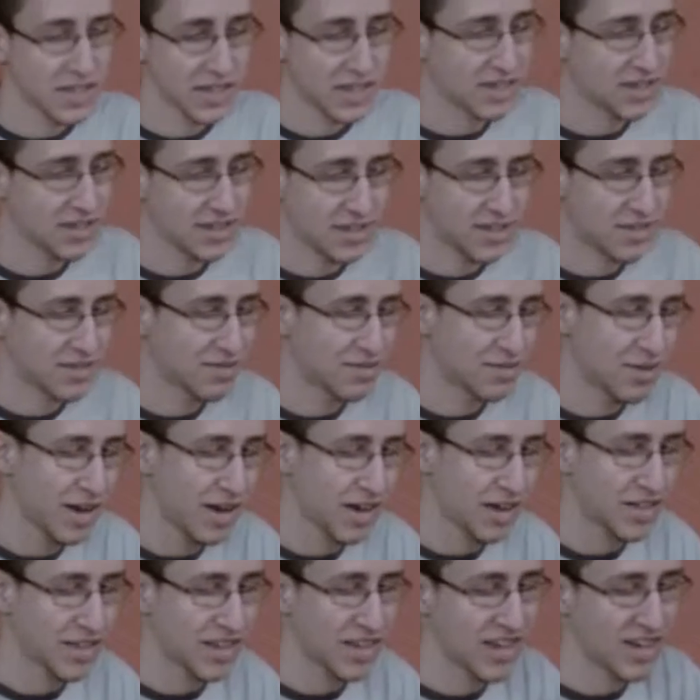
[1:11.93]
I don't know why I
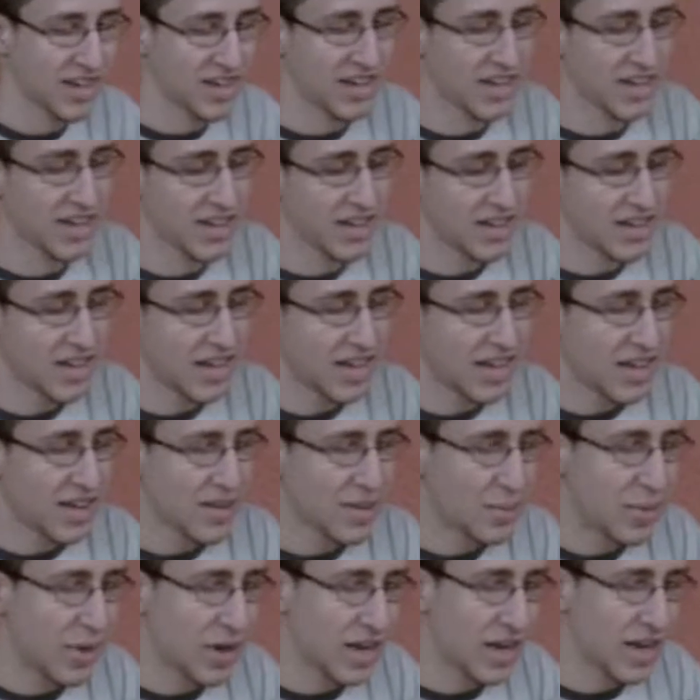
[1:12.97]
got that idea,
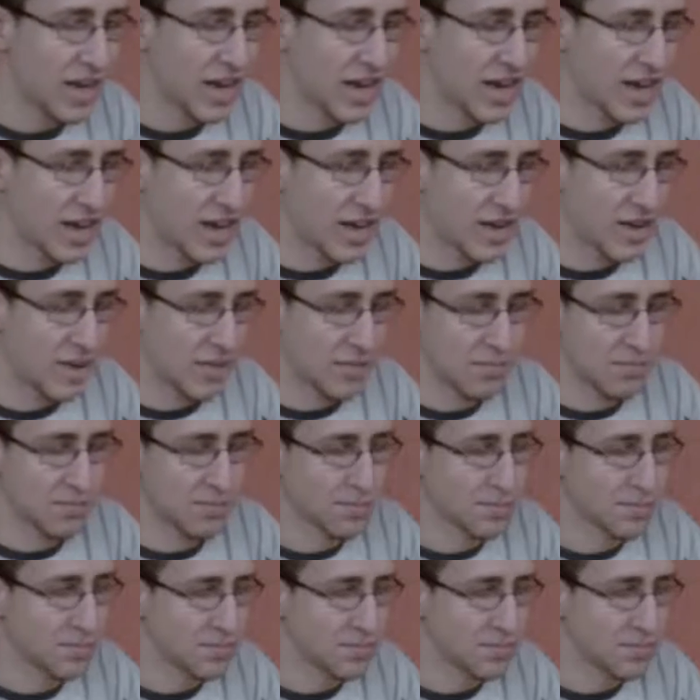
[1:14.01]
but um,